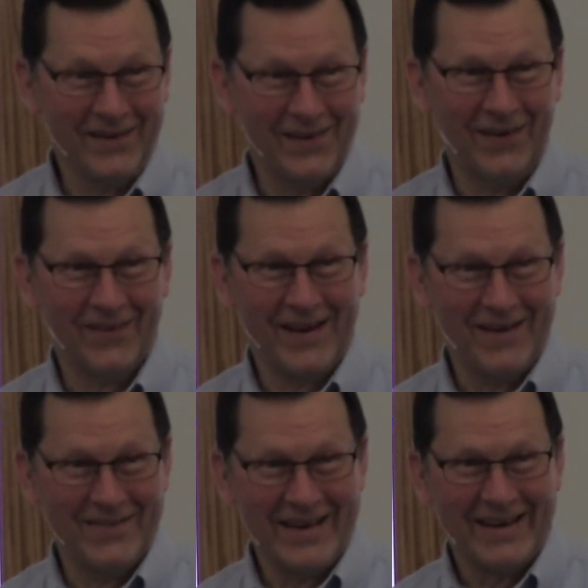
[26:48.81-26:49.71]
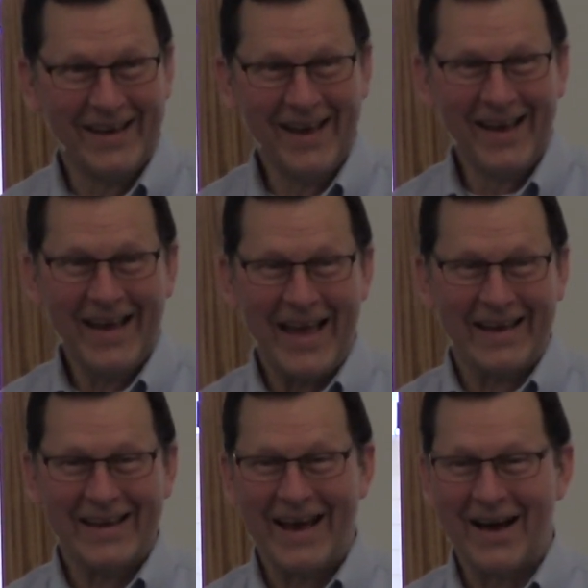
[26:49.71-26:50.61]
you know what I mean?
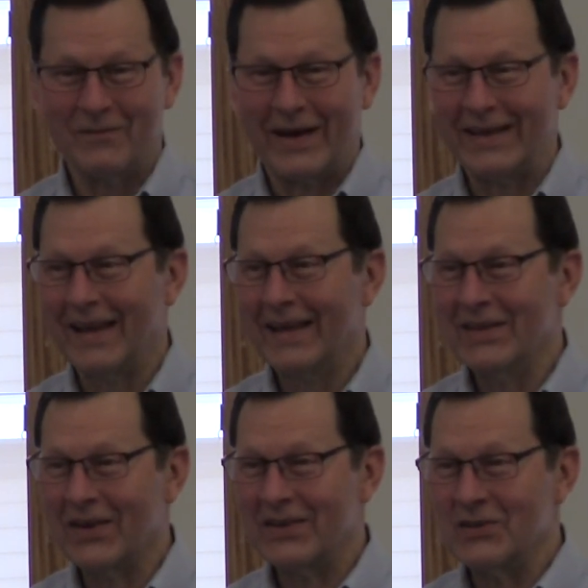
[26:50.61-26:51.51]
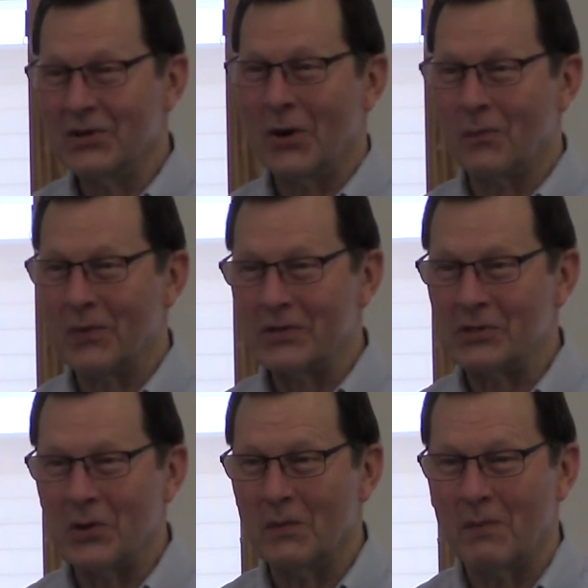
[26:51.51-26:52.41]
And uh, but you you don't
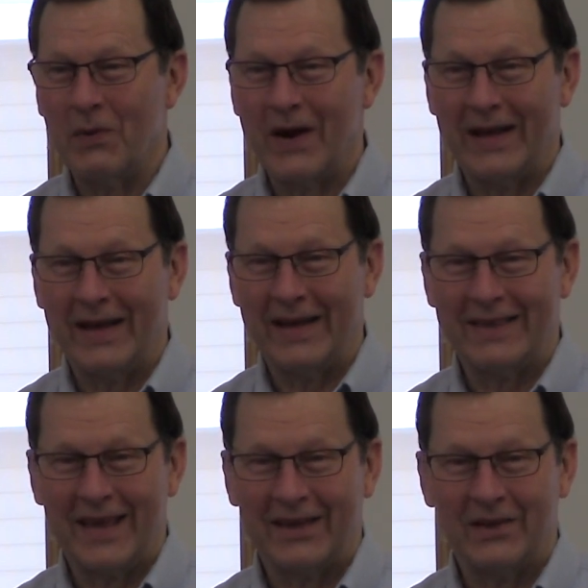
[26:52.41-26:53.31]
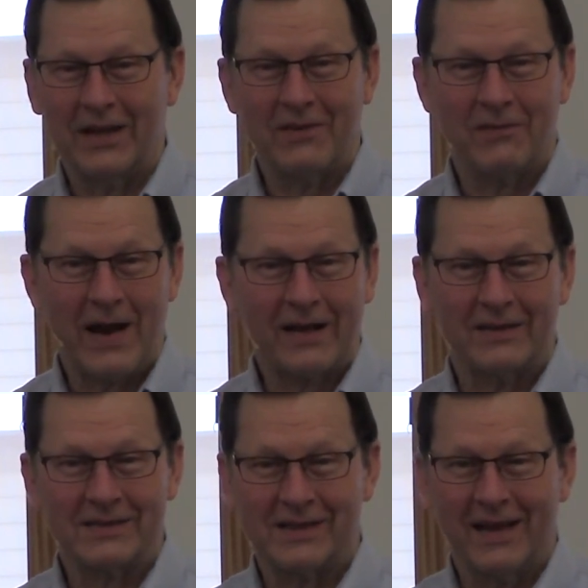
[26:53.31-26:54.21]
presume upon anything and live
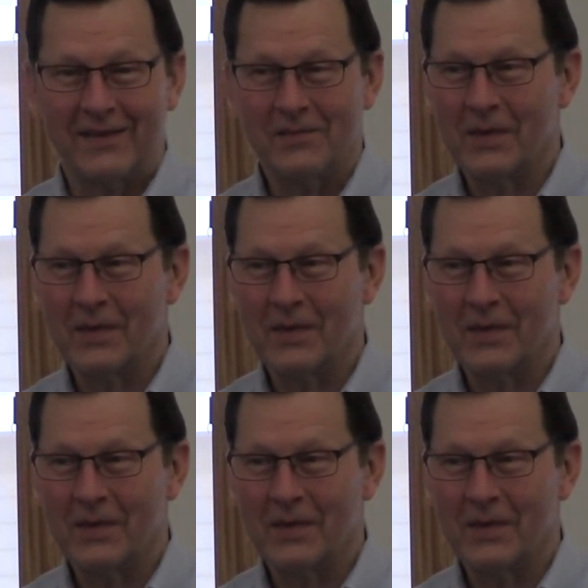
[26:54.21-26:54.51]
recklessly.